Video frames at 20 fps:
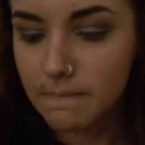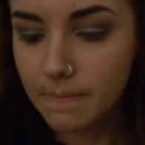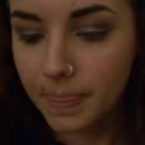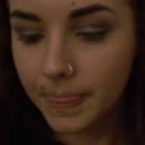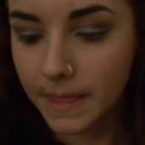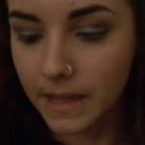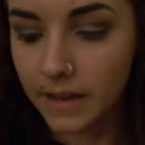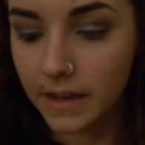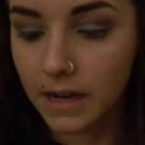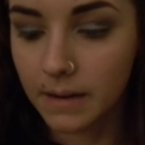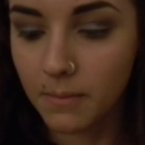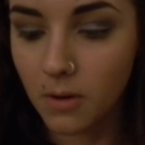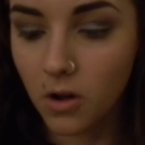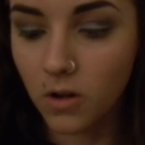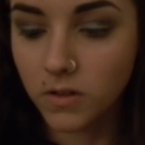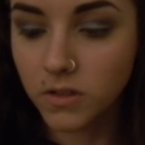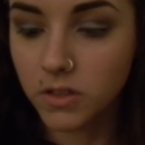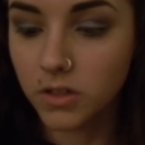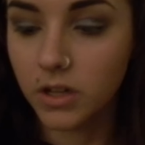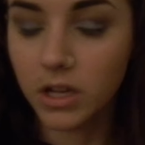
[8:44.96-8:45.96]
And I'm
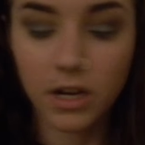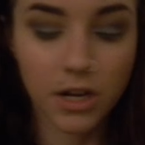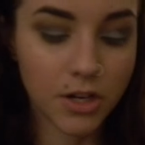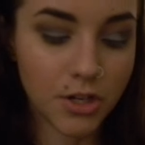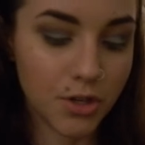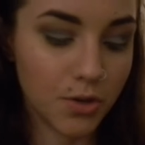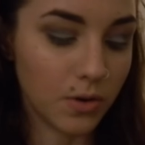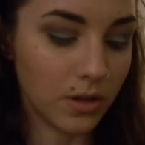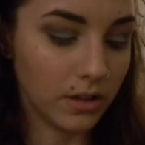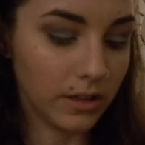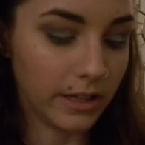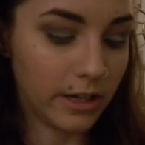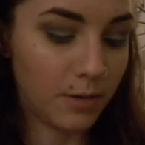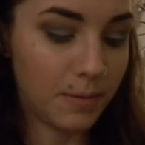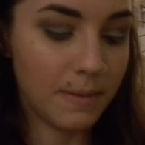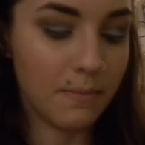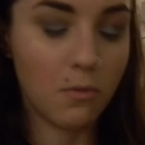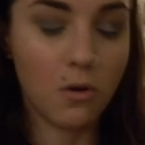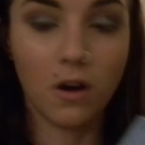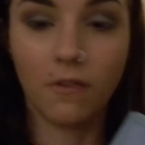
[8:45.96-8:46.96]
also going to do a little
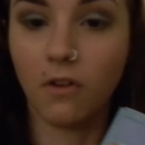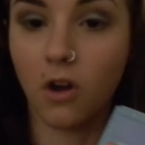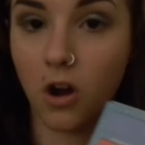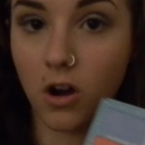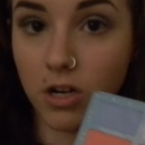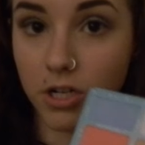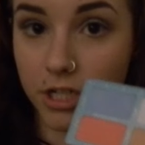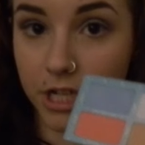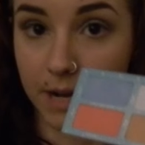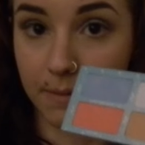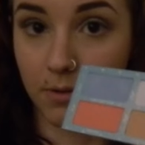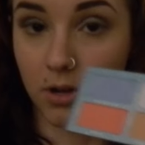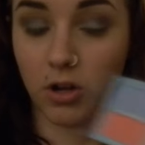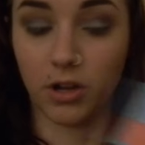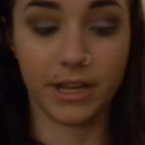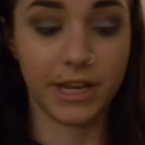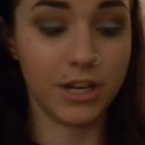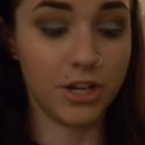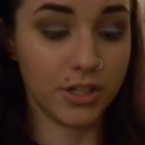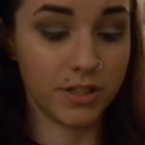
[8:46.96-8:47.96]
bit more of Heart Shaped
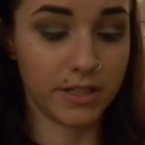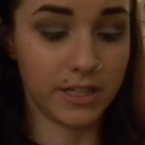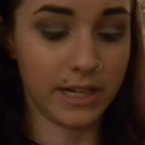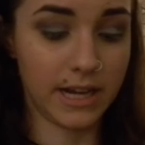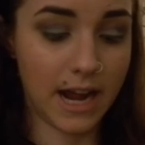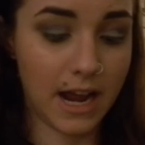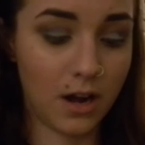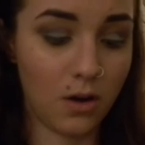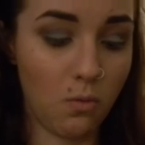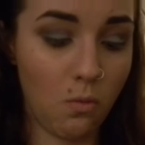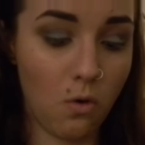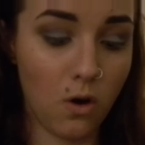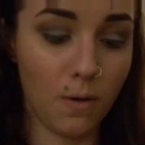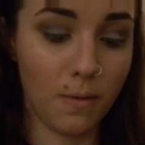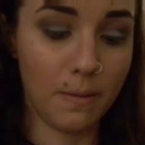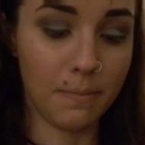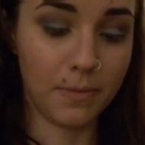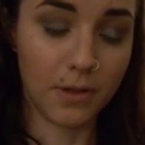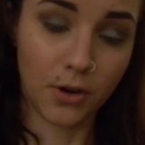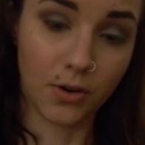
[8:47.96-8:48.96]
Cookie just to kind of warm
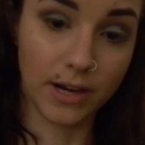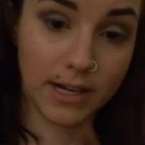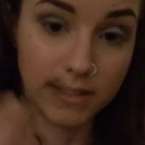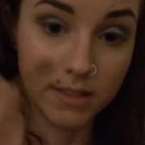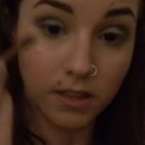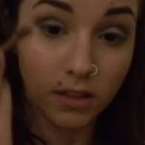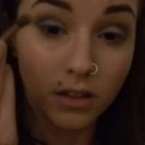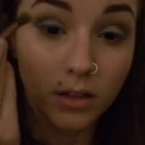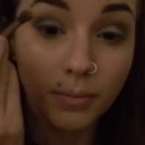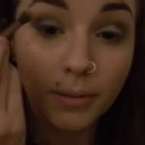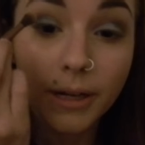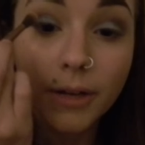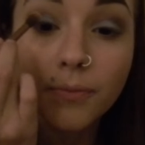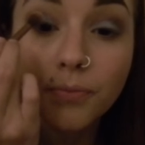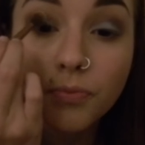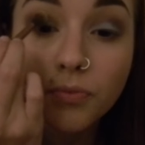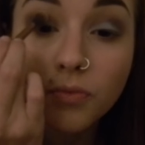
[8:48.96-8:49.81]
up the crease a little bit.